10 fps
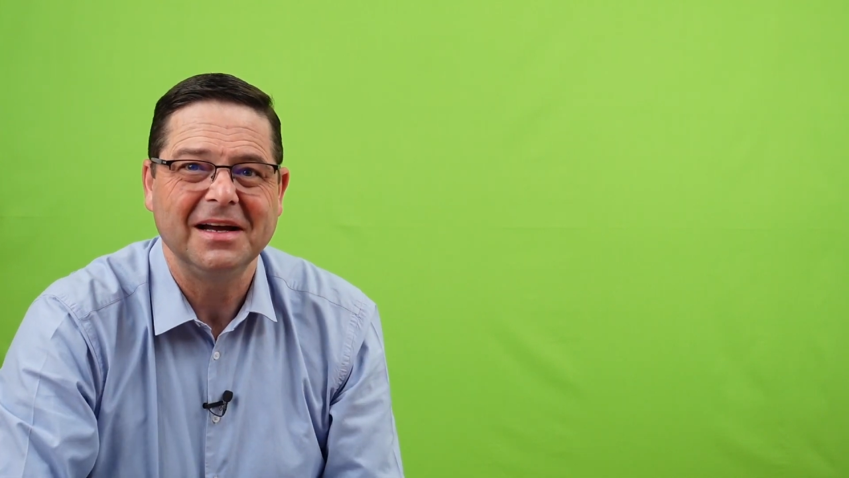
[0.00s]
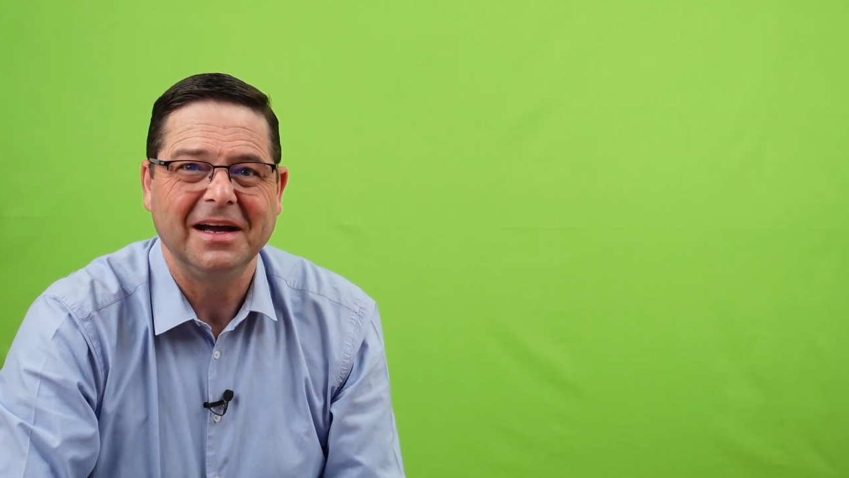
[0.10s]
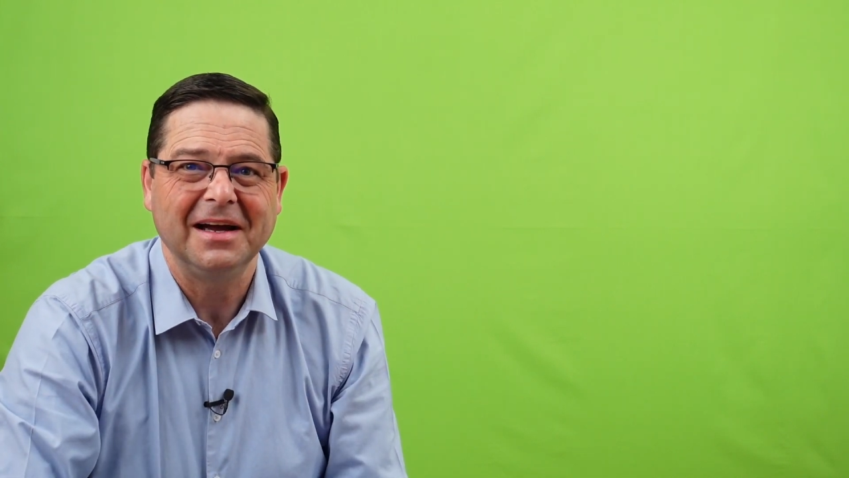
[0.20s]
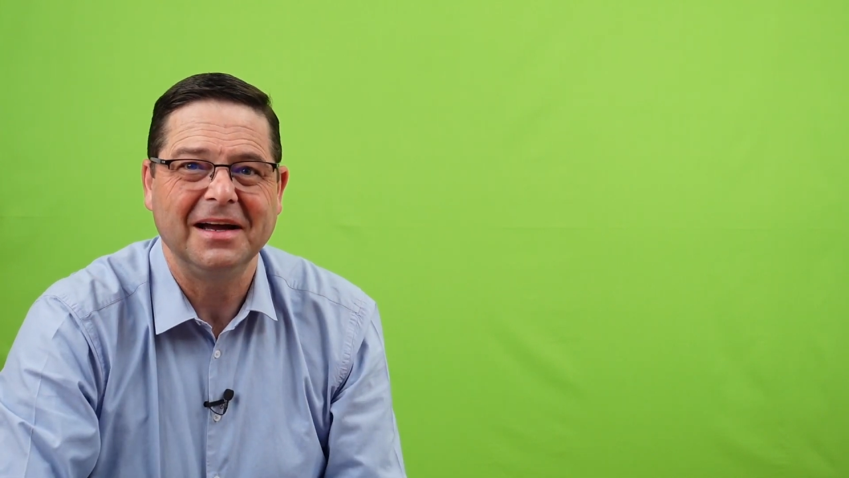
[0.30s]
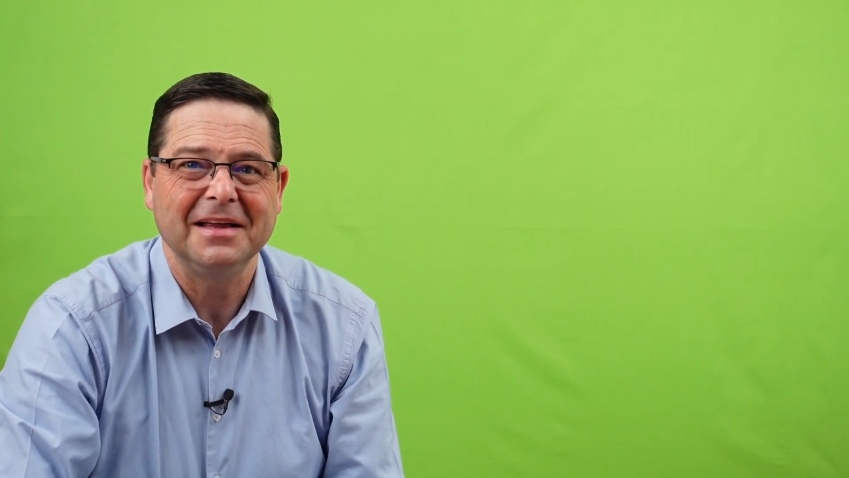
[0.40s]

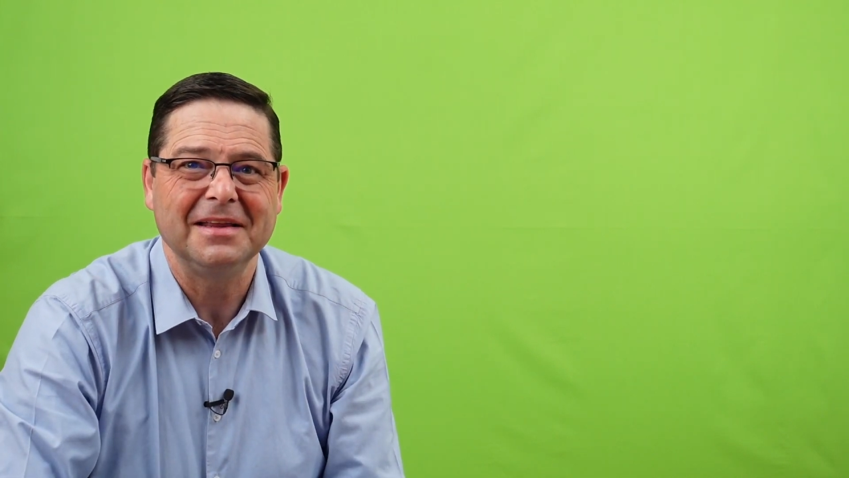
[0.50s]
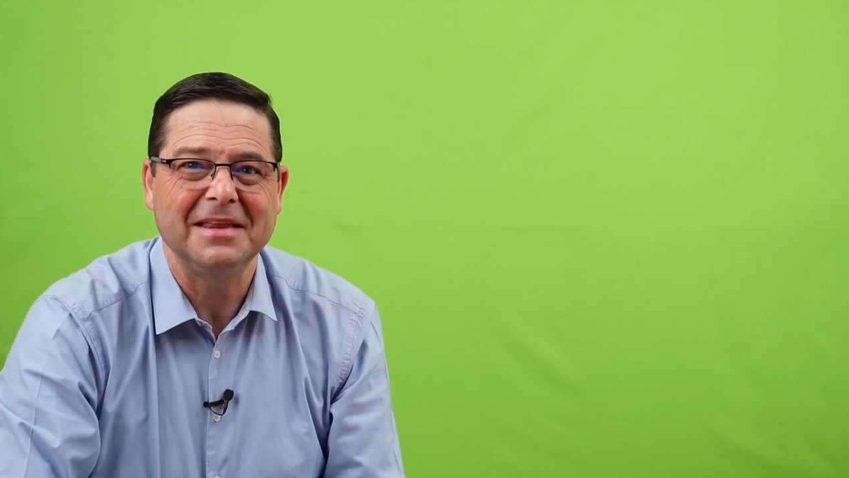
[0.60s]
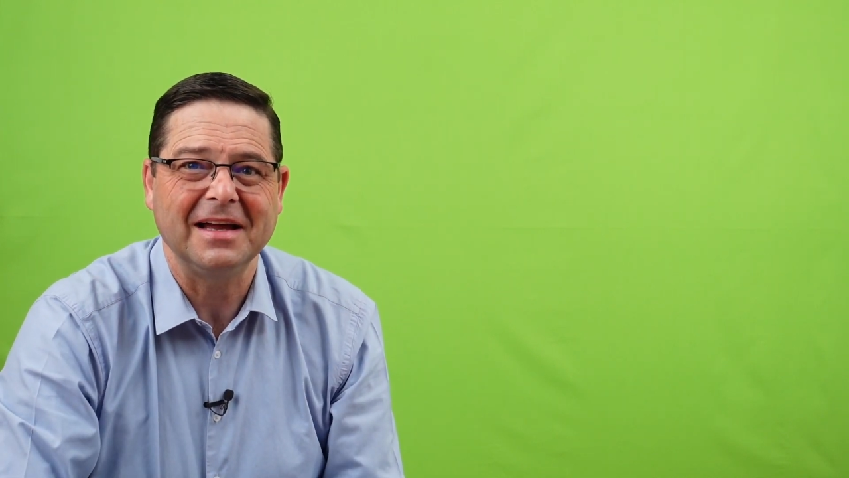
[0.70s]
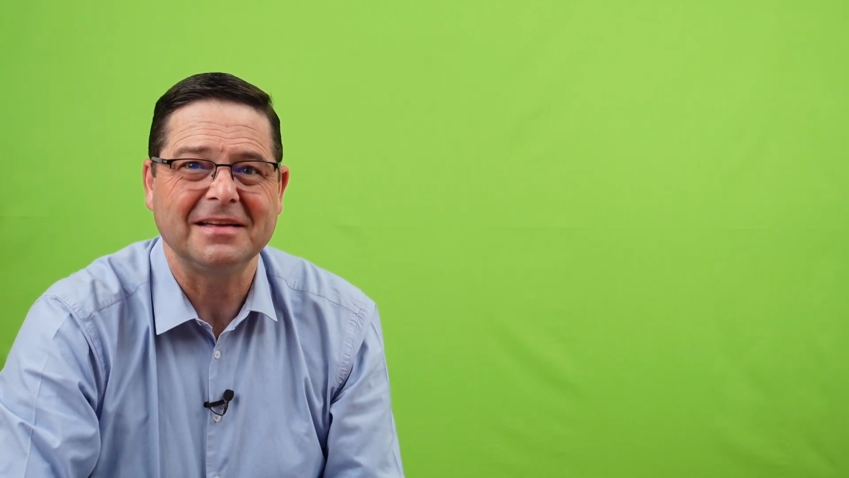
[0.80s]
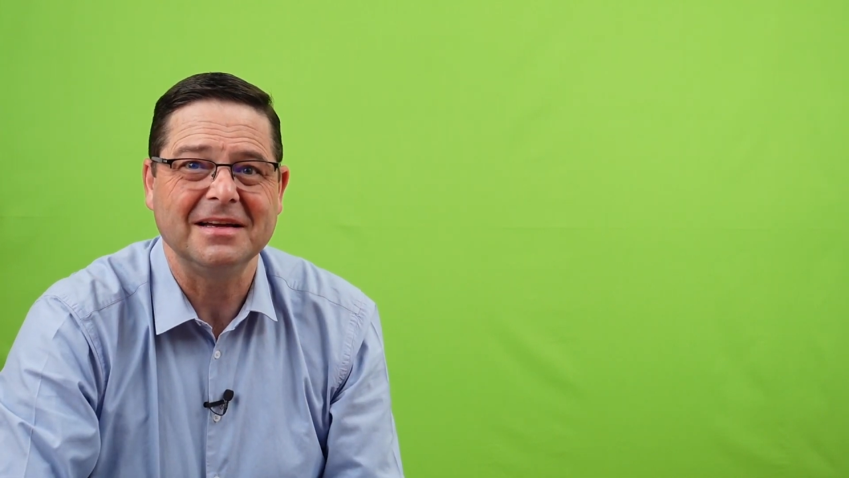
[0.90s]

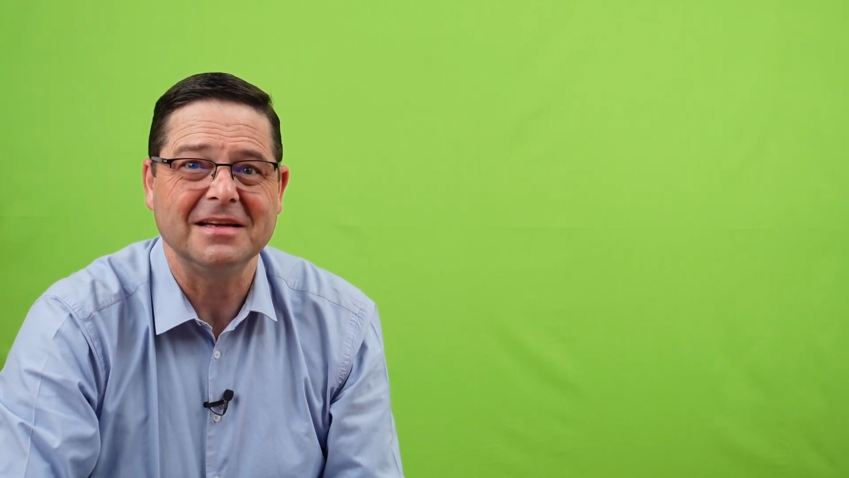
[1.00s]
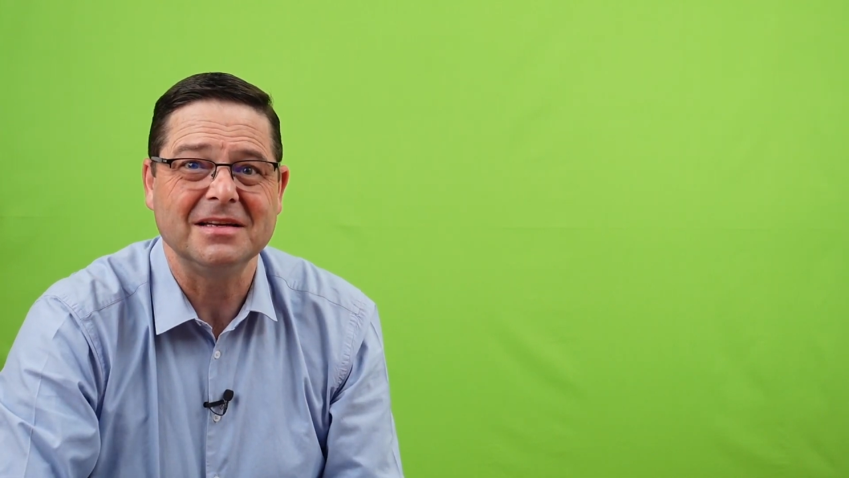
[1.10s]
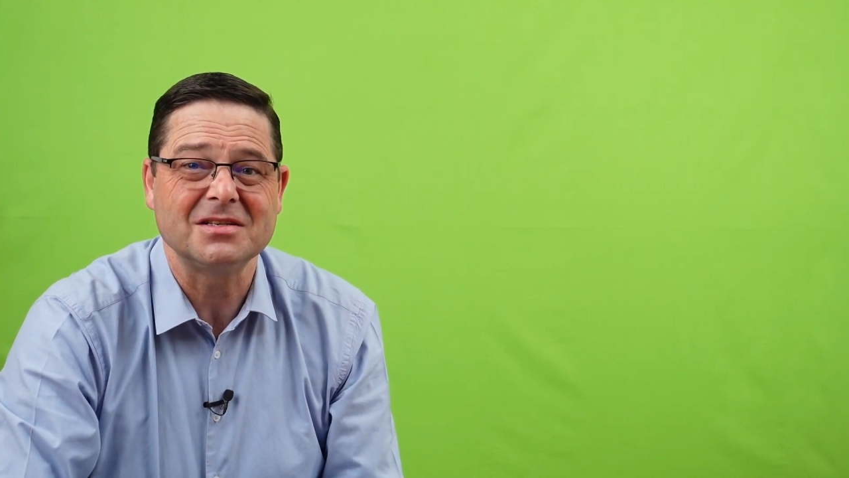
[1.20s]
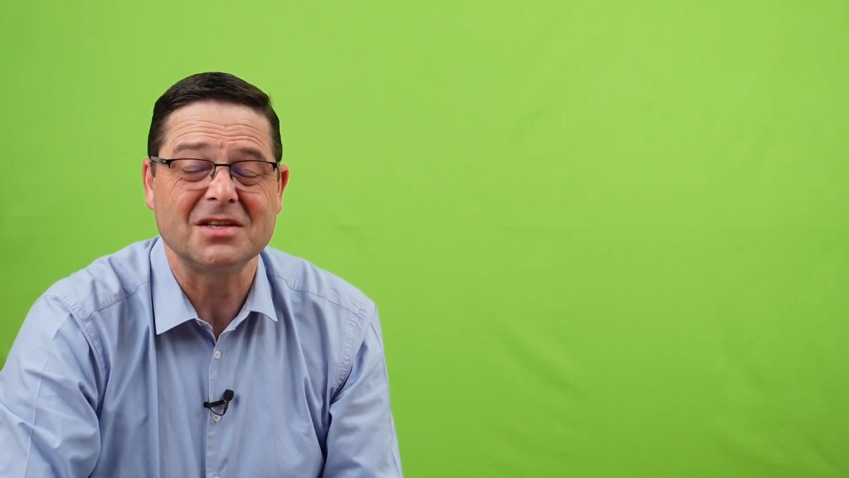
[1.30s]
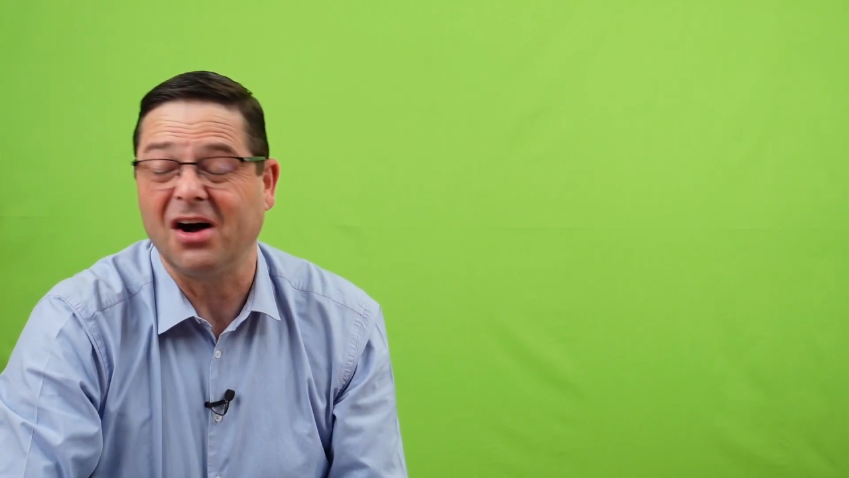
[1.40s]
that
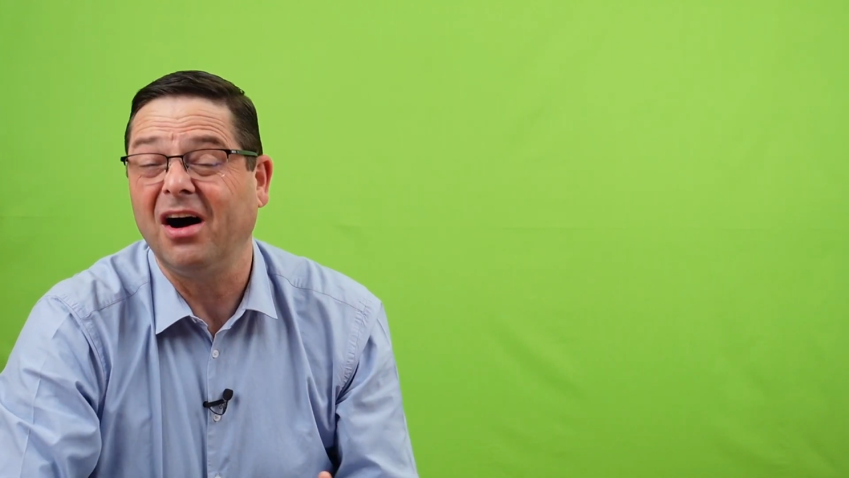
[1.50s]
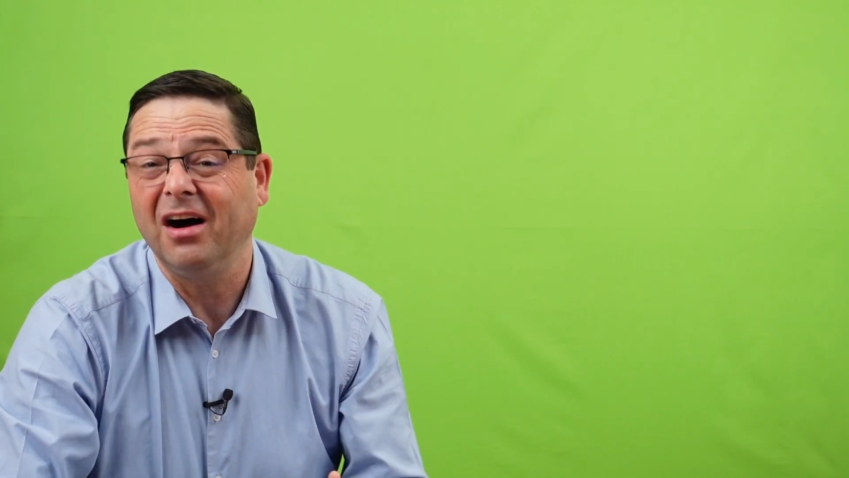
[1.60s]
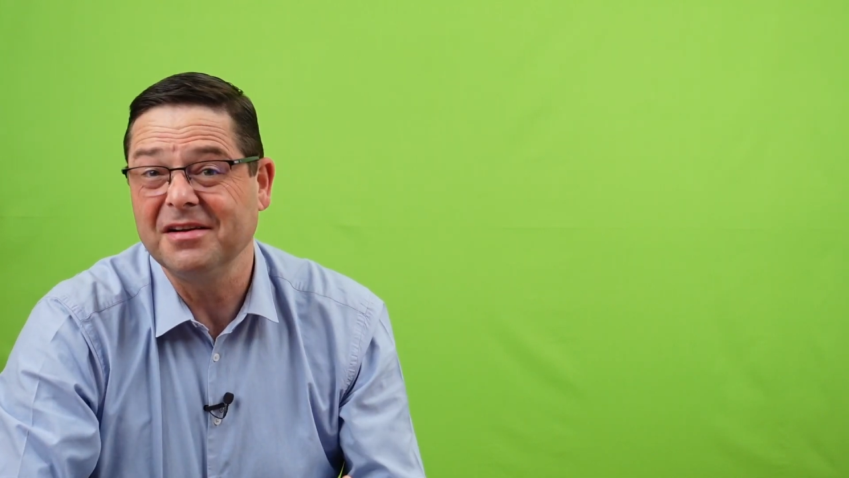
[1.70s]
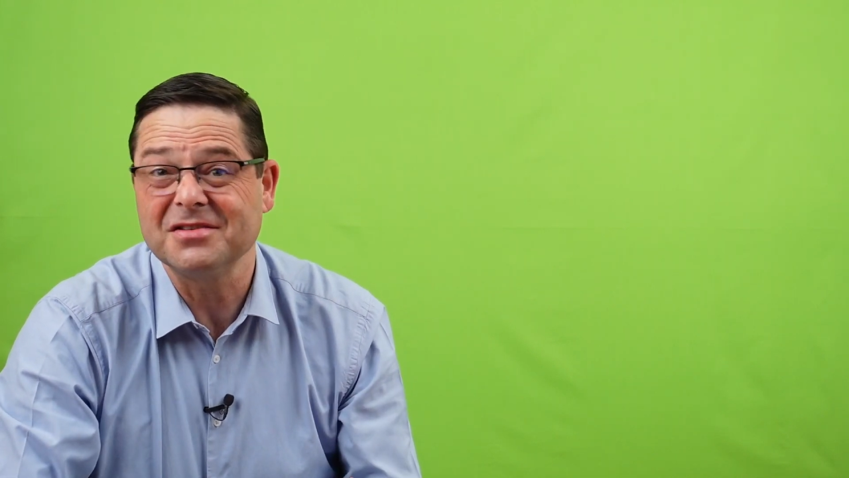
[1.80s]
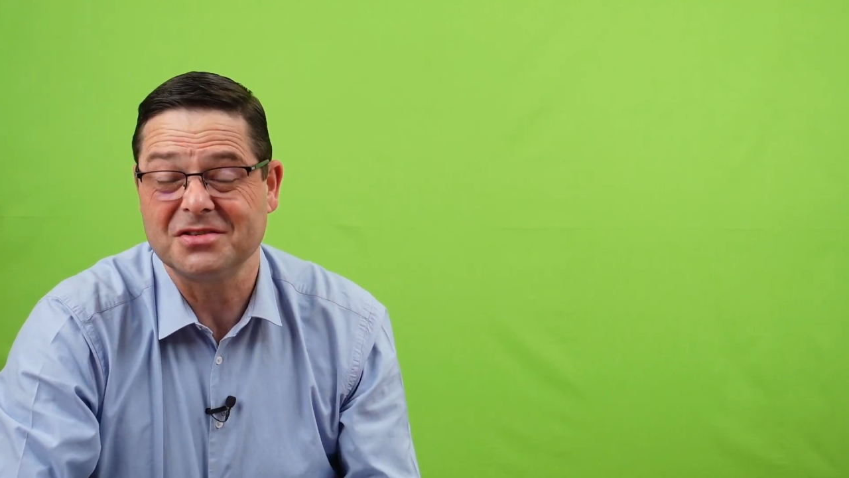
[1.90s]
is the
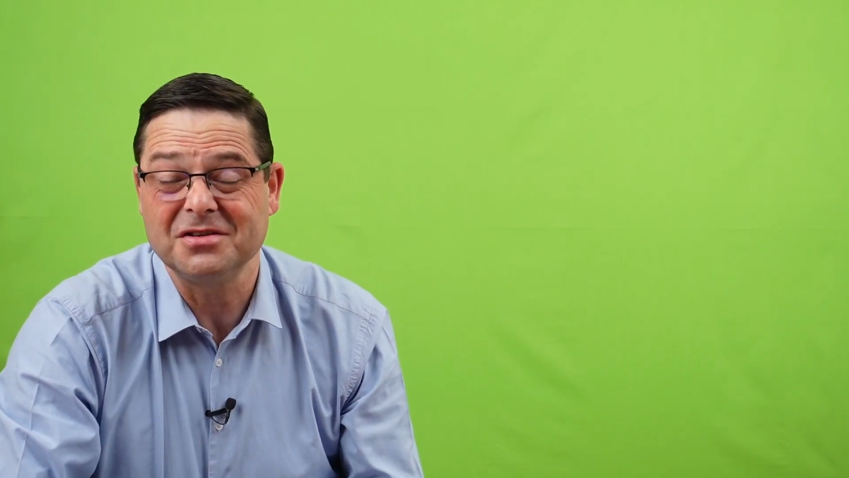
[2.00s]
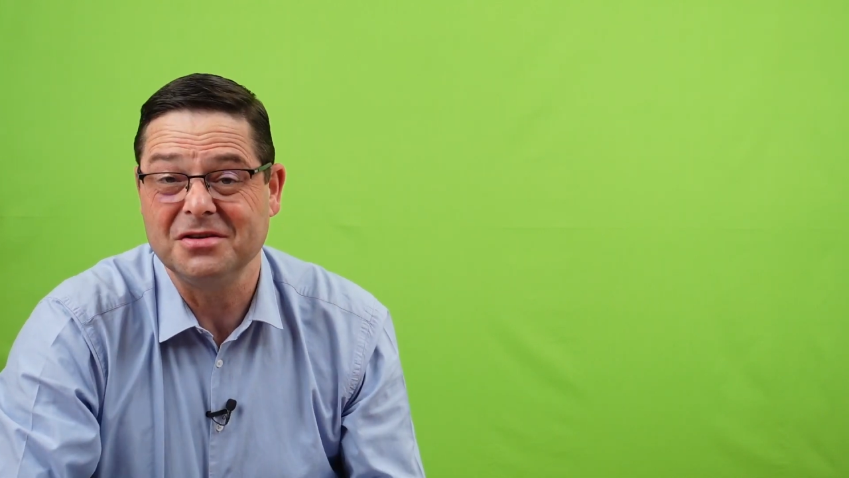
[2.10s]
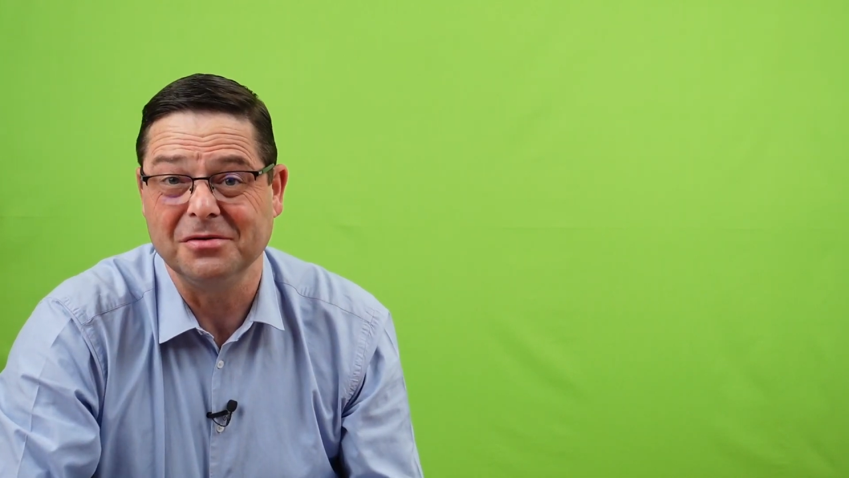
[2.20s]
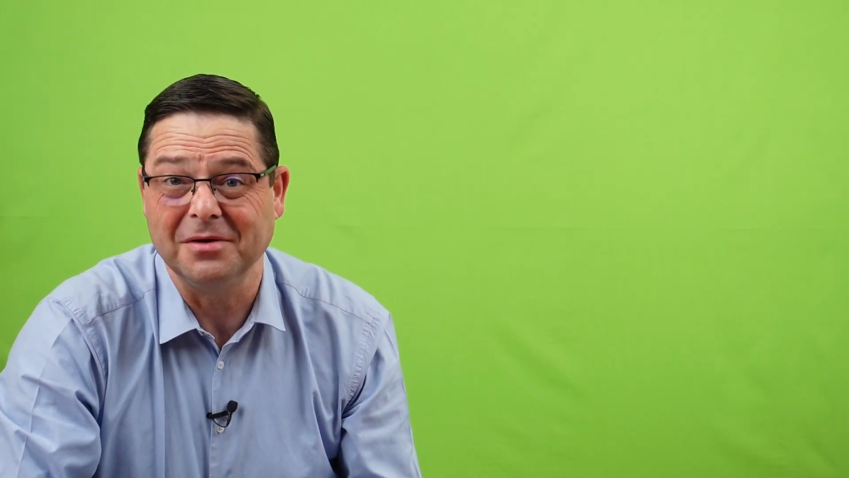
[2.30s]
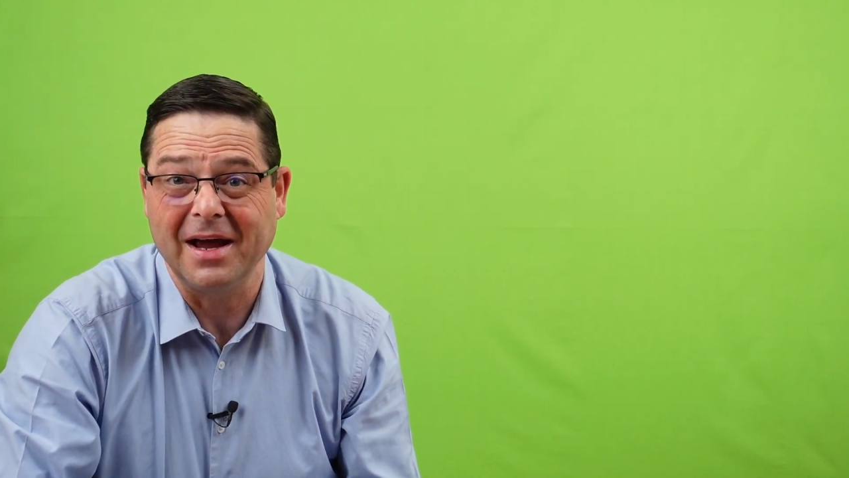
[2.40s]
hardest to do